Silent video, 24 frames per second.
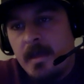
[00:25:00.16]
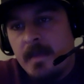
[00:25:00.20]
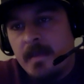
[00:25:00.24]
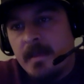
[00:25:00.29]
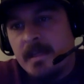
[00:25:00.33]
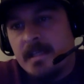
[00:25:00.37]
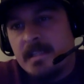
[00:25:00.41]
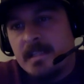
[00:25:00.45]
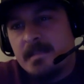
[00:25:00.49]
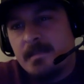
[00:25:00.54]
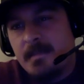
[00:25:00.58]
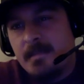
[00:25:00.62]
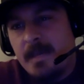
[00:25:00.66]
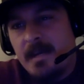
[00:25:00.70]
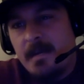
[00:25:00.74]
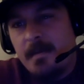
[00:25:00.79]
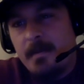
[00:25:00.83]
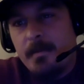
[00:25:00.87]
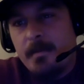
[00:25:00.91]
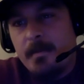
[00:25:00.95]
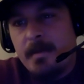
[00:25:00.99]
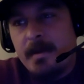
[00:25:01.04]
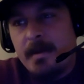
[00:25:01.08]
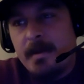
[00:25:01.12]
and it's made up
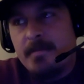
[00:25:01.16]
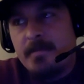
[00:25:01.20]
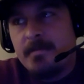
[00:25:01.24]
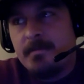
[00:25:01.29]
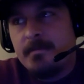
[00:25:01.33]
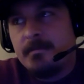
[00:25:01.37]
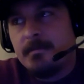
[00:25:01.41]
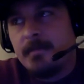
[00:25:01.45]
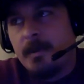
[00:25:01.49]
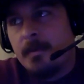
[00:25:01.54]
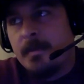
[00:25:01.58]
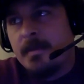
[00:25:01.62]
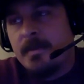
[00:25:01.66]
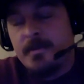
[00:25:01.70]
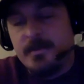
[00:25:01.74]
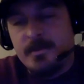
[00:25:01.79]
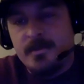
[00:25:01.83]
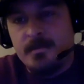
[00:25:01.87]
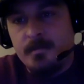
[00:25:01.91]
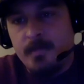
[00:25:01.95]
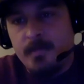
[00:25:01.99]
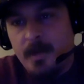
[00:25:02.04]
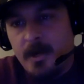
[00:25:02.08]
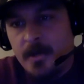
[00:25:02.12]
of about. I mean,
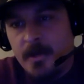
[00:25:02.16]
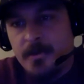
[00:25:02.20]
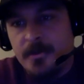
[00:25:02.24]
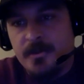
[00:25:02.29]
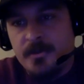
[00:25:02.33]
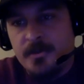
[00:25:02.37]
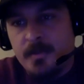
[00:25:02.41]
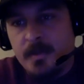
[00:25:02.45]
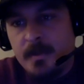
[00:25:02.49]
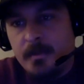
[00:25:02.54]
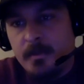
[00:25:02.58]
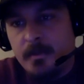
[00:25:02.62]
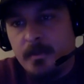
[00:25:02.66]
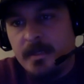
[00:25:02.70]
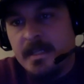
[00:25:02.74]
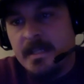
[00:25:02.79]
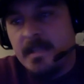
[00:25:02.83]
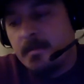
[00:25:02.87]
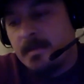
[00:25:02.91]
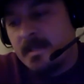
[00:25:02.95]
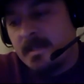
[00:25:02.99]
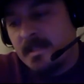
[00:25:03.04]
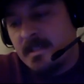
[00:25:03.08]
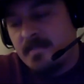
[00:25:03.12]
there's hundreds of people in
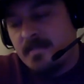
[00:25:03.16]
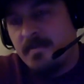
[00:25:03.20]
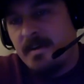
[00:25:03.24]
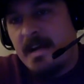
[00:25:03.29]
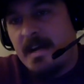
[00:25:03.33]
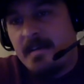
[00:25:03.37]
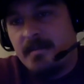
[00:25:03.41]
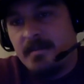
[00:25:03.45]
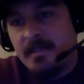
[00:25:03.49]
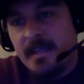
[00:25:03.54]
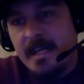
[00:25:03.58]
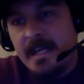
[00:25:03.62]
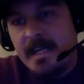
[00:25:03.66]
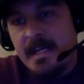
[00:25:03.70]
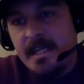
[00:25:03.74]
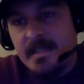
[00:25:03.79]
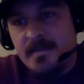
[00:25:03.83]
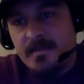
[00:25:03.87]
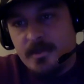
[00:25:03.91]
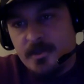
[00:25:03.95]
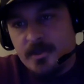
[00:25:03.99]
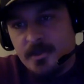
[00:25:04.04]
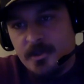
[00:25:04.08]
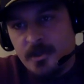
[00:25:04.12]
them, but there's 5
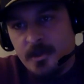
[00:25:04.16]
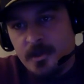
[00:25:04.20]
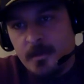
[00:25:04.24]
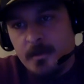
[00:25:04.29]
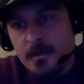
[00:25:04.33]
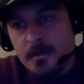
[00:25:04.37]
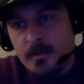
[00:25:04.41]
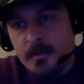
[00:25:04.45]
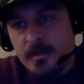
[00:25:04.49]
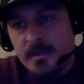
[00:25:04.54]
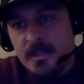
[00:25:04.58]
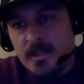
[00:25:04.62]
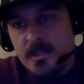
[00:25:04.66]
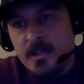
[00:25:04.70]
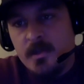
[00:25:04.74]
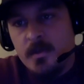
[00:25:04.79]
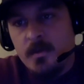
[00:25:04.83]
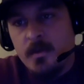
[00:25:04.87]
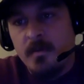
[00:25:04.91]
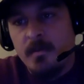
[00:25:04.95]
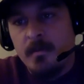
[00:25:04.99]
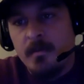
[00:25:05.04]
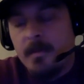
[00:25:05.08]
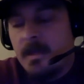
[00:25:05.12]
ladies for sure between the
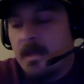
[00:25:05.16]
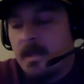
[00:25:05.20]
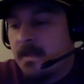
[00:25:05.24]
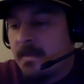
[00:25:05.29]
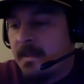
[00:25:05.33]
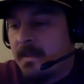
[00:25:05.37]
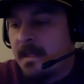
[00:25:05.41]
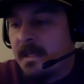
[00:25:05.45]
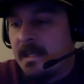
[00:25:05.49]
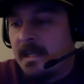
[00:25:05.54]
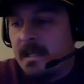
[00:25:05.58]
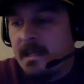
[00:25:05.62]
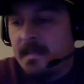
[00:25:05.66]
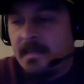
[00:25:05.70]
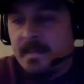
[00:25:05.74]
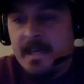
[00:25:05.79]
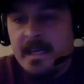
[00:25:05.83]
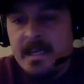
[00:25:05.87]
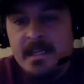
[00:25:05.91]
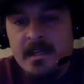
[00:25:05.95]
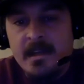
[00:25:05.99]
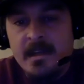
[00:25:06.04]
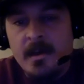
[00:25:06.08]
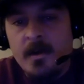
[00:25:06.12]
two of them that
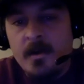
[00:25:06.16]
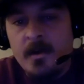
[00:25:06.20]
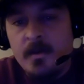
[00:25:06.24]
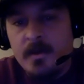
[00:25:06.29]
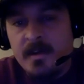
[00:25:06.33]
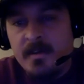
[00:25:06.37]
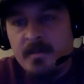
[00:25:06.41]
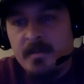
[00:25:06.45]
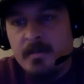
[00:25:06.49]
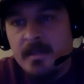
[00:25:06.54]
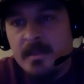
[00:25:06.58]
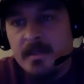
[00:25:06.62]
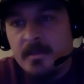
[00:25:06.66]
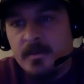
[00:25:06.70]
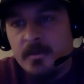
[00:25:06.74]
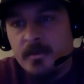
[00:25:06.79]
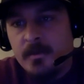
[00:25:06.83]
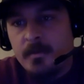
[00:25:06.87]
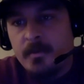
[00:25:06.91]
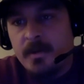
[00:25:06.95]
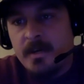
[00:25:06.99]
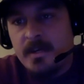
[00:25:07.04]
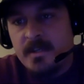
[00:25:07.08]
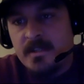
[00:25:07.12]
they know and have been through
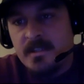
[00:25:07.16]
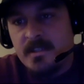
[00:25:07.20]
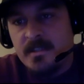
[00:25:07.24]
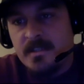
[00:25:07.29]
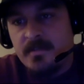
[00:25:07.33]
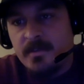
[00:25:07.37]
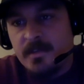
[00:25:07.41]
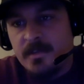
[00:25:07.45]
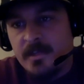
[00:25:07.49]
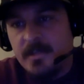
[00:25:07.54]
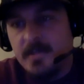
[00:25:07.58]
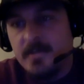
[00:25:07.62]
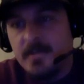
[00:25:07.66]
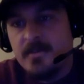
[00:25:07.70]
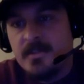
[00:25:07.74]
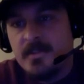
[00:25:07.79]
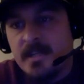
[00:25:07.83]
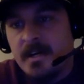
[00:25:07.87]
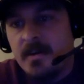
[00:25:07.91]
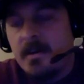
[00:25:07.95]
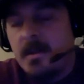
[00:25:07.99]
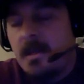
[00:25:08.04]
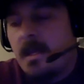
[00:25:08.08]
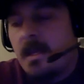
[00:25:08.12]
the process for years
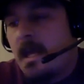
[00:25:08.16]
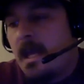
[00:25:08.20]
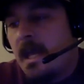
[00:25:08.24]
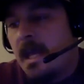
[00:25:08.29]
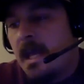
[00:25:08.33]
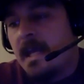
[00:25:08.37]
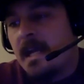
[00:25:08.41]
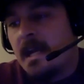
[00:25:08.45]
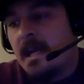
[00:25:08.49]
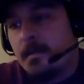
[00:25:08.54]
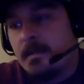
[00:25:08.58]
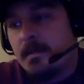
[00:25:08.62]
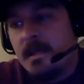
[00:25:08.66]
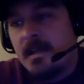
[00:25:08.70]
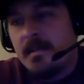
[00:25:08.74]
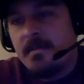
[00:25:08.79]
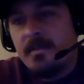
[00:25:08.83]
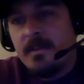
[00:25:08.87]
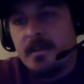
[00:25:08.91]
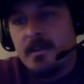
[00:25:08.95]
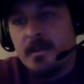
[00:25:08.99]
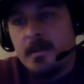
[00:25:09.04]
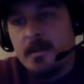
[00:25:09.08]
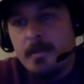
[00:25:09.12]
now. And I'm
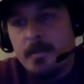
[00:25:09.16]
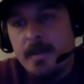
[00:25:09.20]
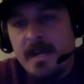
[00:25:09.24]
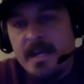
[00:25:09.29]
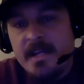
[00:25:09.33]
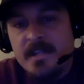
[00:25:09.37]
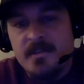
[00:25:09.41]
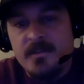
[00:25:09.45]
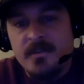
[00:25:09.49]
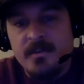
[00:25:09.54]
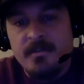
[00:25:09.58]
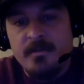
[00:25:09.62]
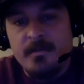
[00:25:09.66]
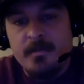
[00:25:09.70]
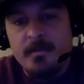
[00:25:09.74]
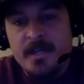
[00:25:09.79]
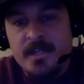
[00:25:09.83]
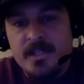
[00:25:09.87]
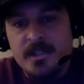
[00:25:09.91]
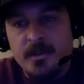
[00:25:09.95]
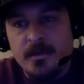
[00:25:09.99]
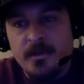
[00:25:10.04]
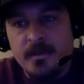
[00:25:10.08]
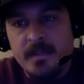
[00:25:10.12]
definitely going to pass your
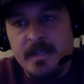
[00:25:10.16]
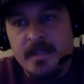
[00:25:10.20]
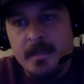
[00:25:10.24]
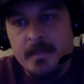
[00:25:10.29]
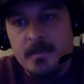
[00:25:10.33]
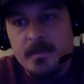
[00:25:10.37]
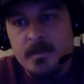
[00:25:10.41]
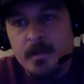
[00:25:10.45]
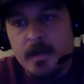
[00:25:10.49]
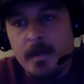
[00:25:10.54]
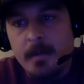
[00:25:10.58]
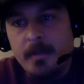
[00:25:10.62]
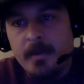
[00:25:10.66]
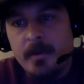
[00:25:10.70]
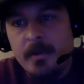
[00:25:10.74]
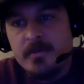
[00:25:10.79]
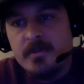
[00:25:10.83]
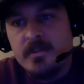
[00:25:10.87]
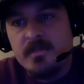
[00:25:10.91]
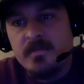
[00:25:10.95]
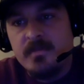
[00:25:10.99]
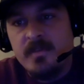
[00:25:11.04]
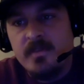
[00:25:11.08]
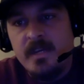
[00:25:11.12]
information on to them. So when I post
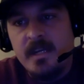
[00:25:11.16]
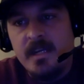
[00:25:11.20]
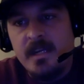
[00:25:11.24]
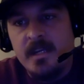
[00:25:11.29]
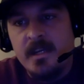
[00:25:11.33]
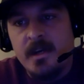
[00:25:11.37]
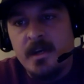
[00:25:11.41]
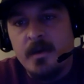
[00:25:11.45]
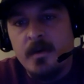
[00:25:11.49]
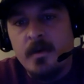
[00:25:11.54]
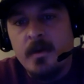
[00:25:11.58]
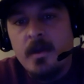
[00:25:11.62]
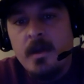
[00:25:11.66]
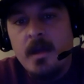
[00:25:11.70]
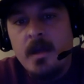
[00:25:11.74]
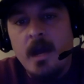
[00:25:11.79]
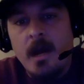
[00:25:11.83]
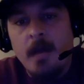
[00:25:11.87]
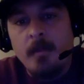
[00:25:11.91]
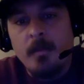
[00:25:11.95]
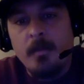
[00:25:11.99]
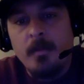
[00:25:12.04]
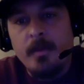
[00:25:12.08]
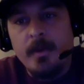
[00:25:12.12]
this video,
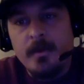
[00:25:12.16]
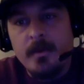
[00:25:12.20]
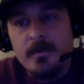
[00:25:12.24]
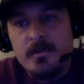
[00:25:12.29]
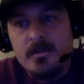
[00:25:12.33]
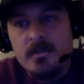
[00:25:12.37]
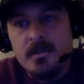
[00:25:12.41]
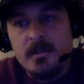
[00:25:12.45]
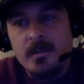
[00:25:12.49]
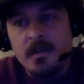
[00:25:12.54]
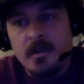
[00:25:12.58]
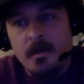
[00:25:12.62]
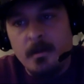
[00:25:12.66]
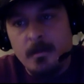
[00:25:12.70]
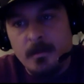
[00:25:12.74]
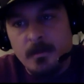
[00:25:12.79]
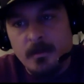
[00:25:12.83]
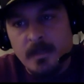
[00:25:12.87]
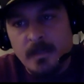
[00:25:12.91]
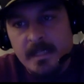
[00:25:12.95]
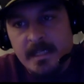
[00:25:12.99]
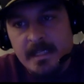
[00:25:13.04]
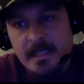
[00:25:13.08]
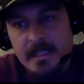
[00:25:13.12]
I'm gonna
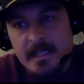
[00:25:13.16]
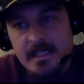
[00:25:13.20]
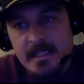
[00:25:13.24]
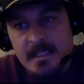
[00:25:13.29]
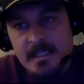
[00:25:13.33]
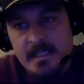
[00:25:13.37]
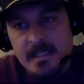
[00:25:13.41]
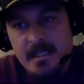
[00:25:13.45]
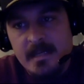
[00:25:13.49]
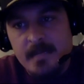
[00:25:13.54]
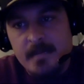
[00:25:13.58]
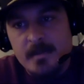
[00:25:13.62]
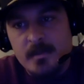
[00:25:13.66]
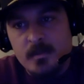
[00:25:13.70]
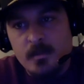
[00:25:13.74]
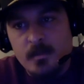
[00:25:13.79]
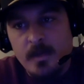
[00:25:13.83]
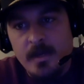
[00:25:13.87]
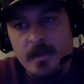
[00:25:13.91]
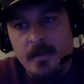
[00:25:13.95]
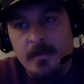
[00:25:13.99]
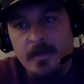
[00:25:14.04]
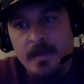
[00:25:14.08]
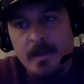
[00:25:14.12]
link it to them as
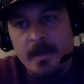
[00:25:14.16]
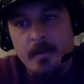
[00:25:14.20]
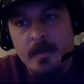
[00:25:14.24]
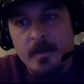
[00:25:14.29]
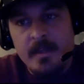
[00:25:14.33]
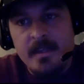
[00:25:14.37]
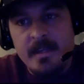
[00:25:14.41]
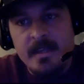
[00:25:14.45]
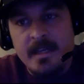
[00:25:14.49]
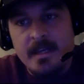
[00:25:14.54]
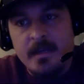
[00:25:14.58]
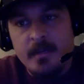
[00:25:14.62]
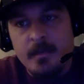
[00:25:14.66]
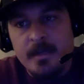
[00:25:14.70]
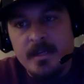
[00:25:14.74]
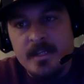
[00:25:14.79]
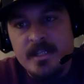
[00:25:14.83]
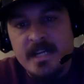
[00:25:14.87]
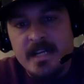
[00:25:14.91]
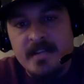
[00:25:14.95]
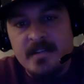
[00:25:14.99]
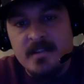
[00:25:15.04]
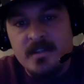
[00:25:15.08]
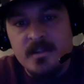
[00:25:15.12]
well. That way they can reach
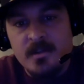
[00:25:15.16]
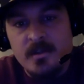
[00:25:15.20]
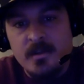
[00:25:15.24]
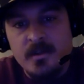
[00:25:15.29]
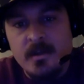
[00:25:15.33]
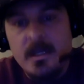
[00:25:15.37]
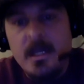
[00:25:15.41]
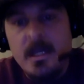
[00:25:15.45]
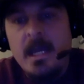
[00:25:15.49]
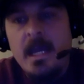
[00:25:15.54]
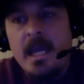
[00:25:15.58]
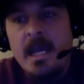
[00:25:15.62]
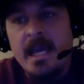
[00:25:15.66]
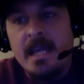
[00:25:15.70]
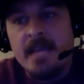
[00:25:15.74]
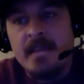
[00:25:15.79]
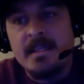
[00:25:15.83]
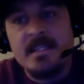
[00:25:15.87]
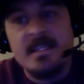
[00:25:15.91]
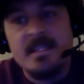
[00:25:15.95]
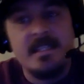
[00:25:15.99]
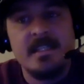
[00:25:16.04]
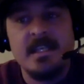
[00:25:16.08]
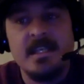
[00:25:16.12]
out to you.
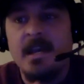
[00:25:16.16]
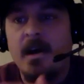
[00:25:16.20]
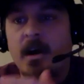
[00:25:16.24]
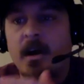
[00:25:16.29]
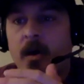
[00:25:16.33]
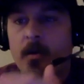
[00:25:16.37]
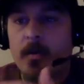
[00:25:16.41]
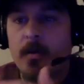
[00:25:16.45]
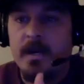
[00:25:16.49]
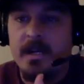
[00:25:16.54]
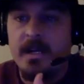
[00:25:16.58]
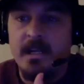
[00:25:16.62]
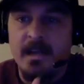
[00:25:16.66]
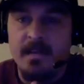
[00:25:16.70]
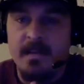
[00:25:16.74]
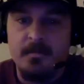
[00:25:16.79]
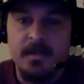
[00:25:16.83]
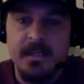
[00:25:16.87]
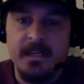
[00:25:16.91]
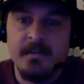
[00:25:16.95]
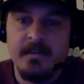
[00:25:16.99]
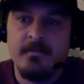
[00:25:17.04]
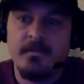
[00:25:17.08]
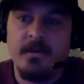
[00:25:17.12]
And since they already have
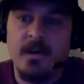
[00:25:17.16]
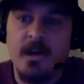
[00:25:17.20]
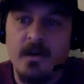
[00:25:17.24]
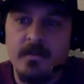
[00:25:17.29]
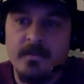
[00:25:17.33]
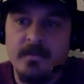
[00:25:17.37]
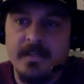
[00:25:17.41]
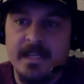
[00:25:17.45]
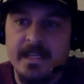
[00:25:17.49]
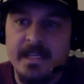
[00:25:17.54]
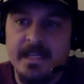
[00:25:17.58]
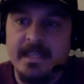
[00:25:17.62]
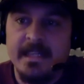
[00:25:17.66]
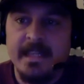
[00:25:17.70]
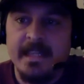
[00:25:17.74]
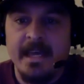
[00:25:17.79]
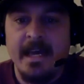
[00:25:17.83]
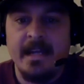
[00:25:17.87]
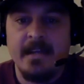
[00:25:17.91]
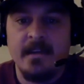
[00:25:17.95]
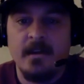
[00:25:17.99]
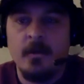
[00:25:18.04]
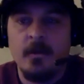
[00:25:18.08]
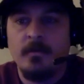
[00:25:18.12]
been involved in
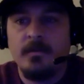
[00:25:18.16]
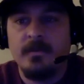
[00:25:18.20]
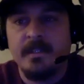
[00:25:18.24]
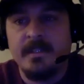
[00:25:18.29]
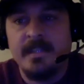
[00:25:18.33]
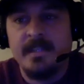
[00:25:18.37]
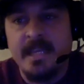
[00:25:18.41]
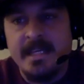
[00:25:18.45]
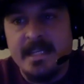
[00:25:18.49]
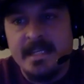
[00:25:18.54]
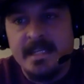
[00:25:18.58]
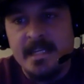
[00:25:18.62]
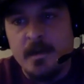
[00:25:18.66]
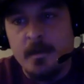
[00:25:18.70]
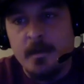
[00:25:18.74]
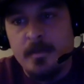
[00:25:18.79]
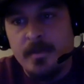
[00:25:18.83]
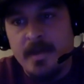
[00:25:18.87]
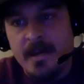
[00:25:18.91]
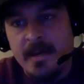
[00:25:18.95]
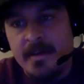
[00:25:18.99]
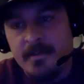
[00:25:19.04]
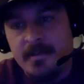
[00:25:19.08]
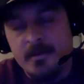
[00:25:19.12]
that, hopefully they can help
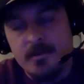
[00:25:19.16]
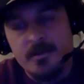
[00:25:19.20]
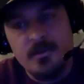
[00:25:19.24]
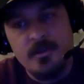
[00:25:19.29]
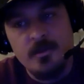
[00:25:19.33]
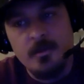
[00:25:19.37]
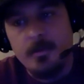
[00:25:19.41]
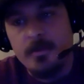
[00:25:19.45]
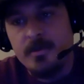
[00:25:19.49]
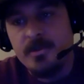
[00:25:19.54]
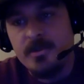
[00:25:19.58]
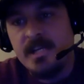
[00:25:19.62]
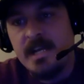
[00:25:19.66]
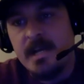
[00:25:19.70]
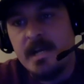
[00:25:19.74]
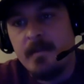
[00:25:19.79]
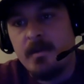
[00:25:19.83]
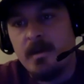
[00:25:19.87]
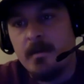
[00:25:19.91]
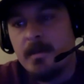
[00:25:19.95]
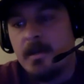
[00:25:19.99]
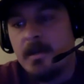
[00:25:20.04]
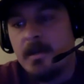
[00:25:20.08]
you out. And they're super jam up,